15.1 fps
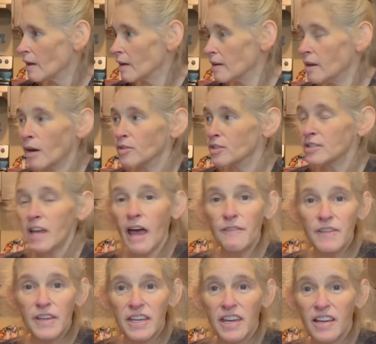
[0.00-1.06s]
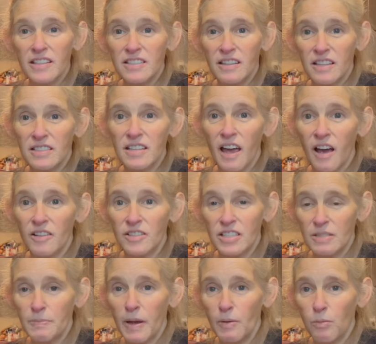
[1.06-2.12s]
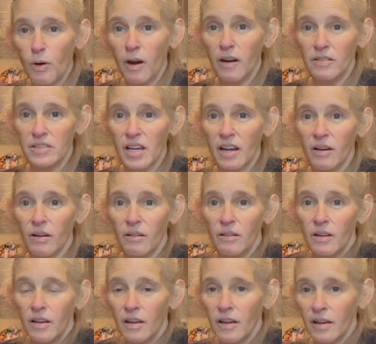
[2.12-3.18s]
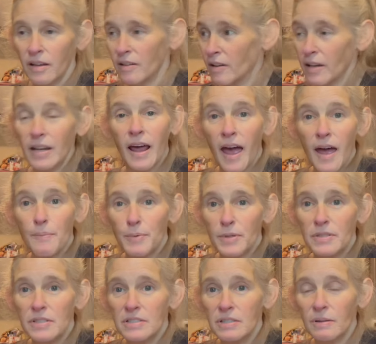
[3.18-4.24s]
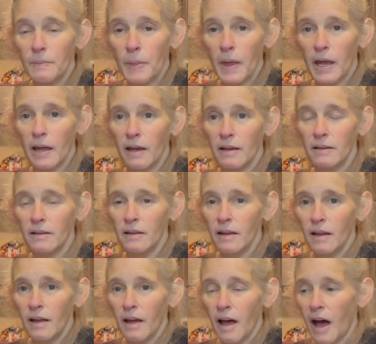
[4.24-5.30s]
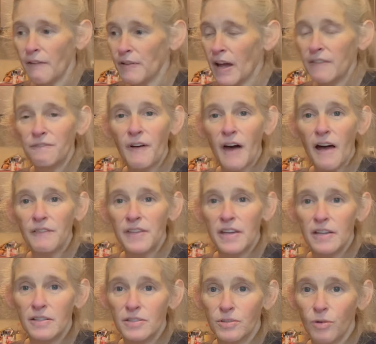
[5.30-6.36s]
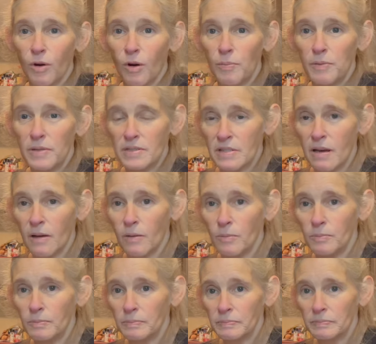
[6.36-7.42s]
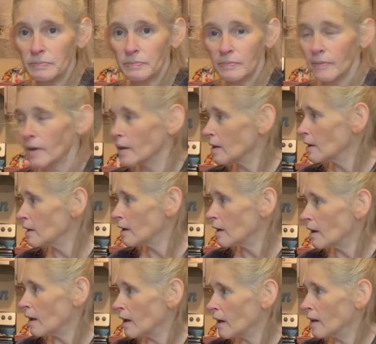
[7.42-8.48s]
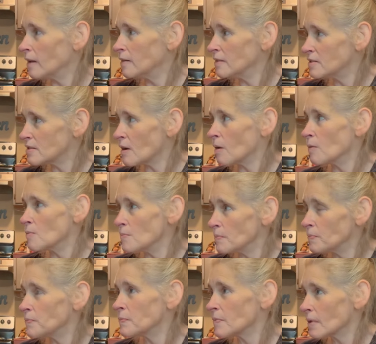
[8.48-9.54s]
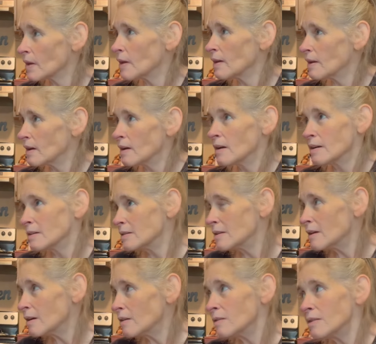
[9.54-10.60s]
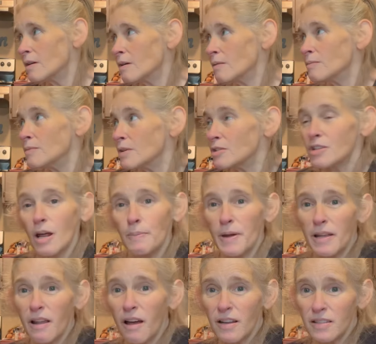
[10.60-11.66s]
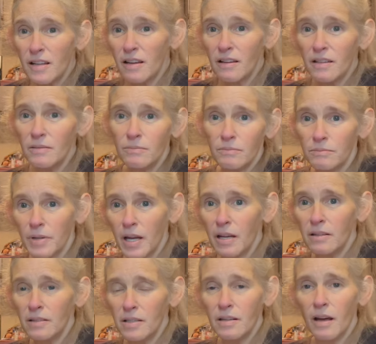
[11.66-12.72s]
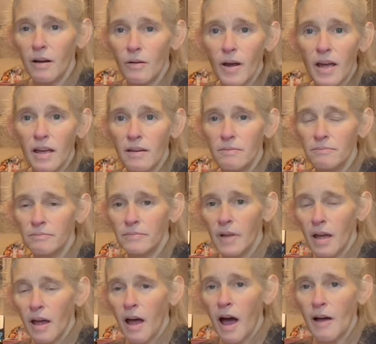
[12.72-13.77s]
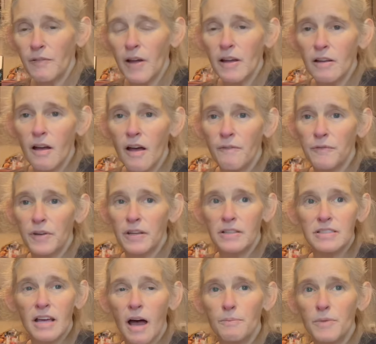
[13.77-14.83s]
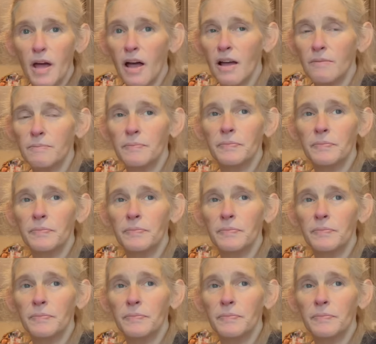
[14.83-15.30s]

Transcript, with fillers: you know, just having kids in this house has made wear and tear. You know, it happens. And I've had five kids to grow up in this home. And so there's got to be a lot done. But, you know, hey, I've got confidence. I'm not,